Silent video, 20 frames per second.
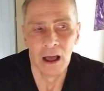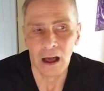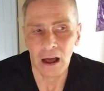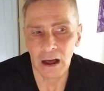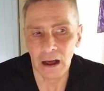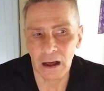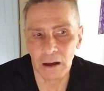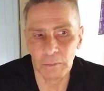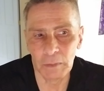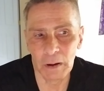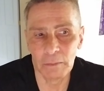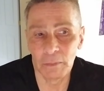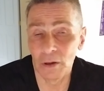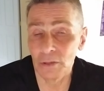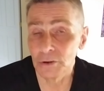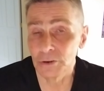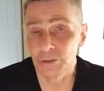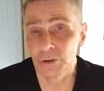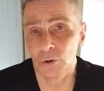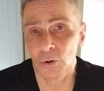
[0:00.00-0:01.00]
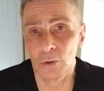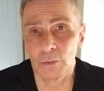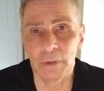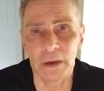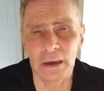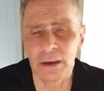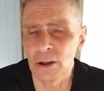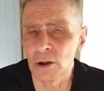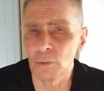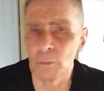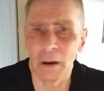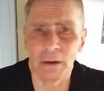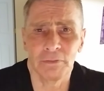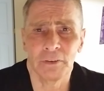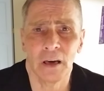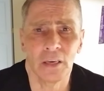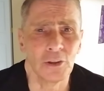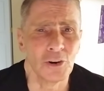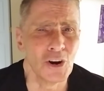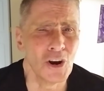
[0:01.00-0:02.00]
My mother told me, you know, my
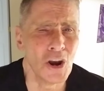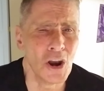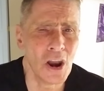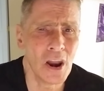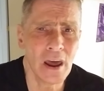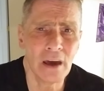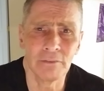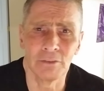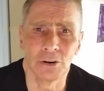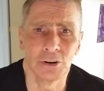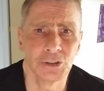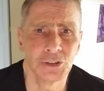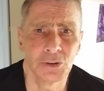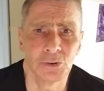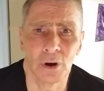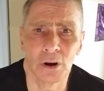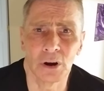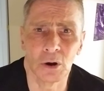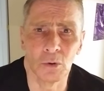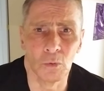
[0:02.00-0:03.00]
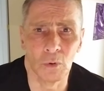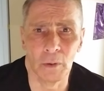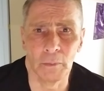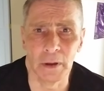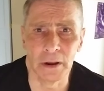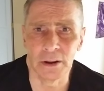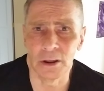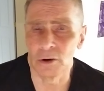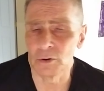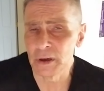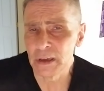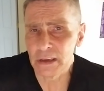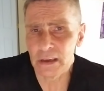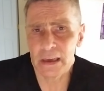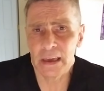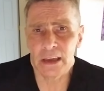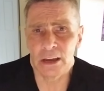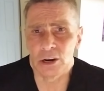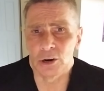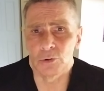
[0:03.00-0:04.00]
father never struck a woman. You know,
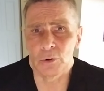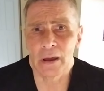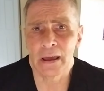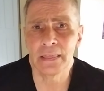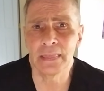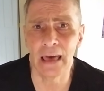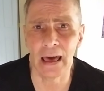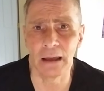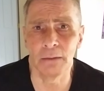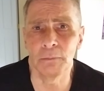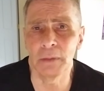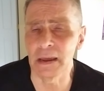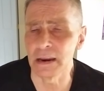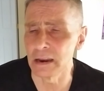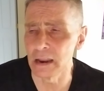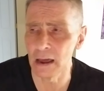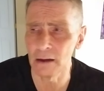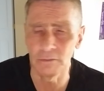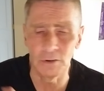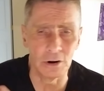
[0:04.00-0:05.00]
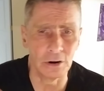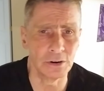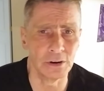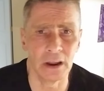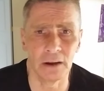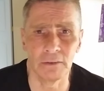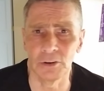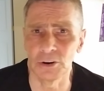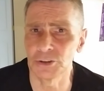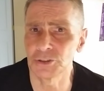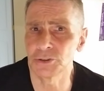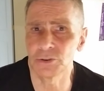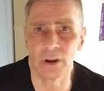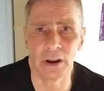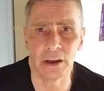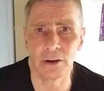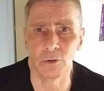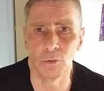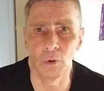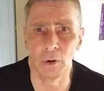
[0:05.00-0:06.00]
he ingrained that in me, never, never
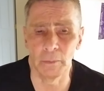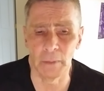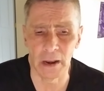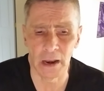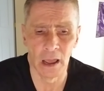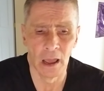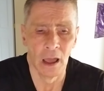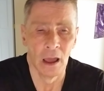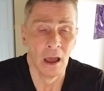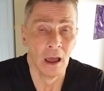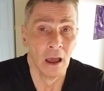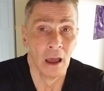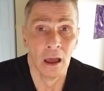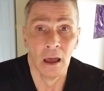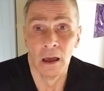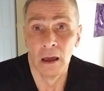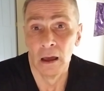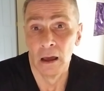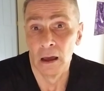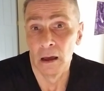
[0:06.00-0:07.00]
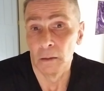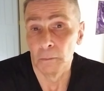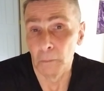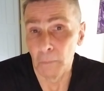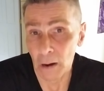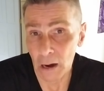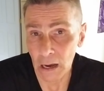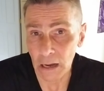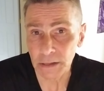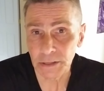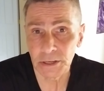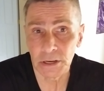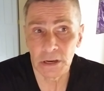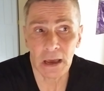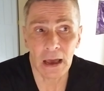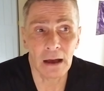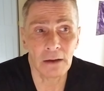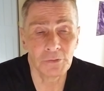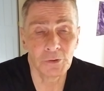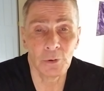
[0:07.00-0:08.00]
strike a woman. But
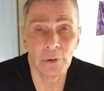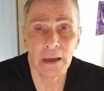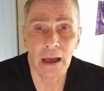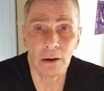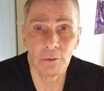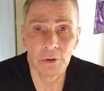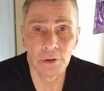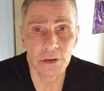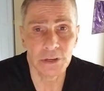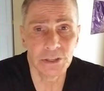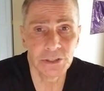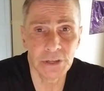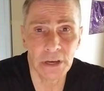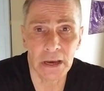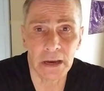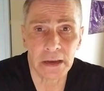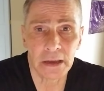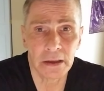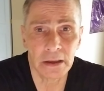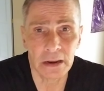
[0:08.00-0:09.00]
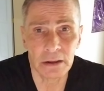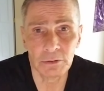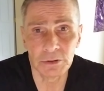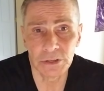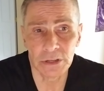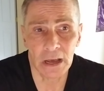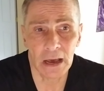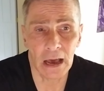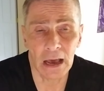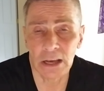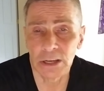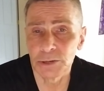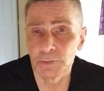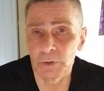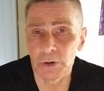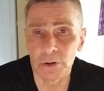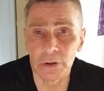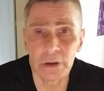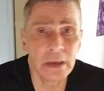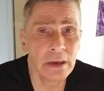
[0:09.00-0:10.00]
after he got really sick and he was in the
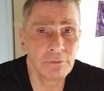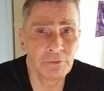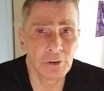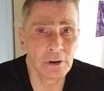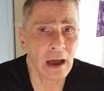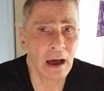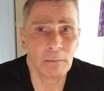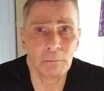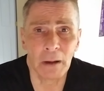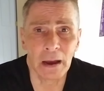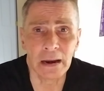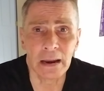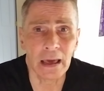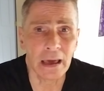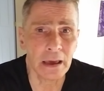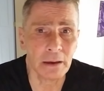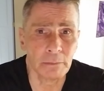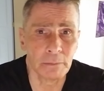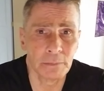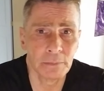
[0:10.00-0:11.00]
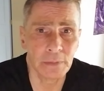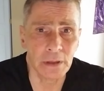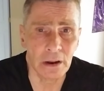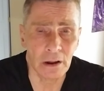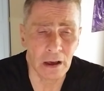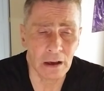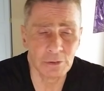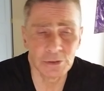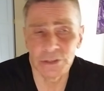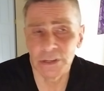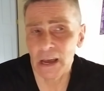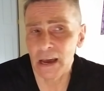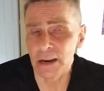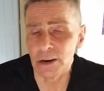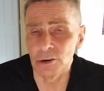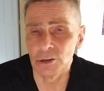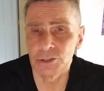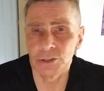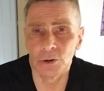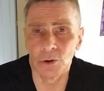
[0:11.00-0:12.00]
hospital, he forgot my name. You know, I was 9
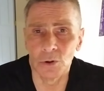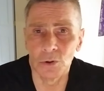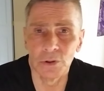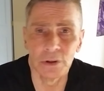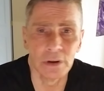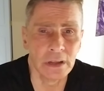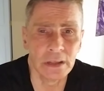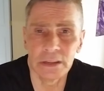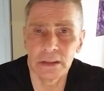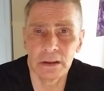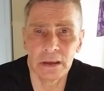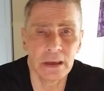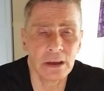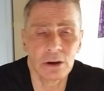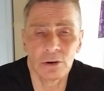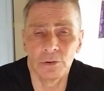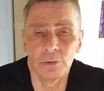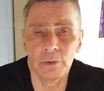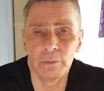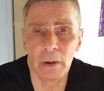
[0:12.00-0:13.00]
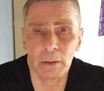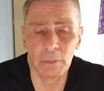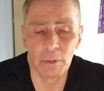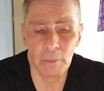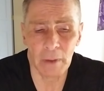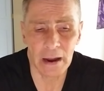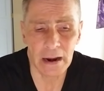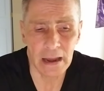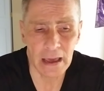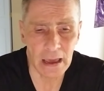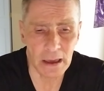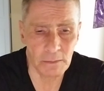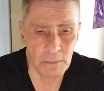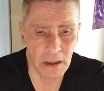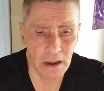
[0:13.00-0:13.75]
years old and he couldn't remember my name.